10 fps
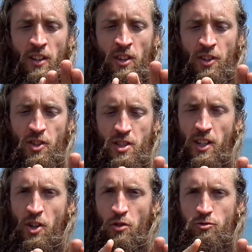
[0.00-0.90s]
not just
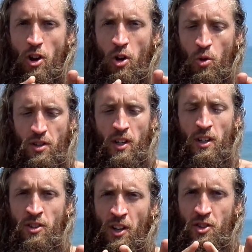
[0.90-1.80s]
like your road,
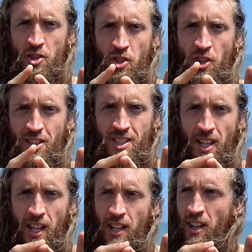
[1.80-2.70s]
not just your
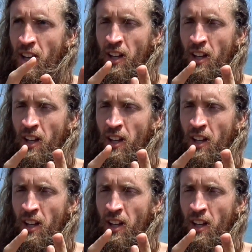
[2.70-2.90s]
estate,